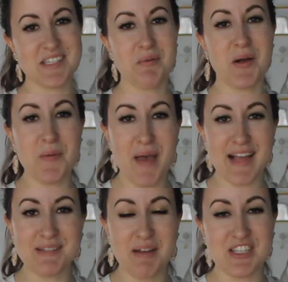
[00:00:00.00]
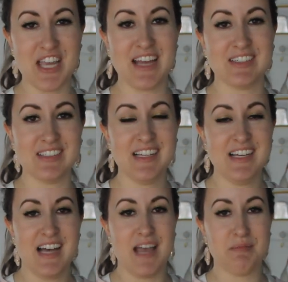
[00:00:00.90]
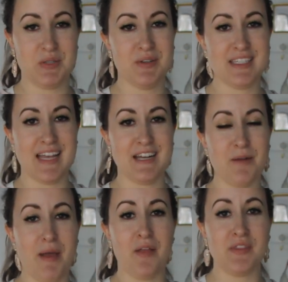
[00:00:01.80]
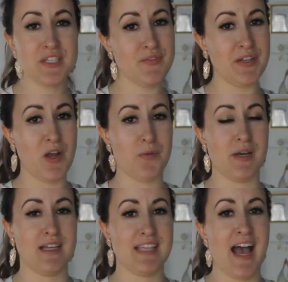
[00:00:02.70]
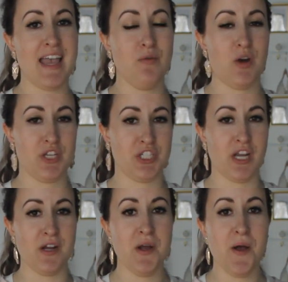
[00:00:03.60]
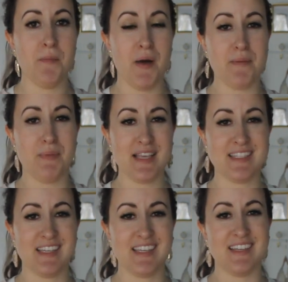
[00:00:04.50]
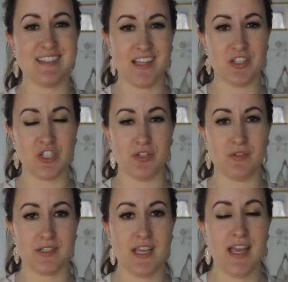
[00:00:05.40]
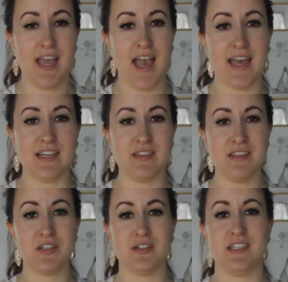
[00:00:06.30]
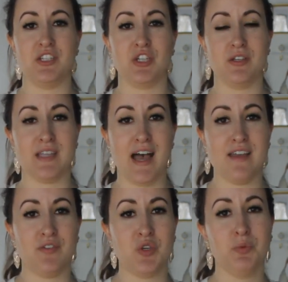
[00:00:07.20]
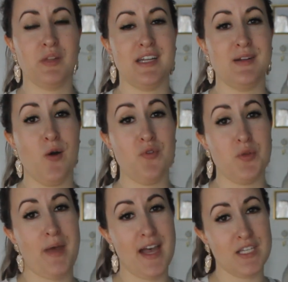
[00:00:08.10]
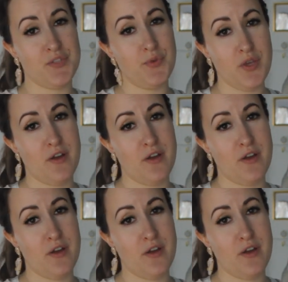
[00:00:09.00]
welcome back to my channel. I'm so excited about this video because I want to share my basic essentials. And these are essentials I have accumulated over the past few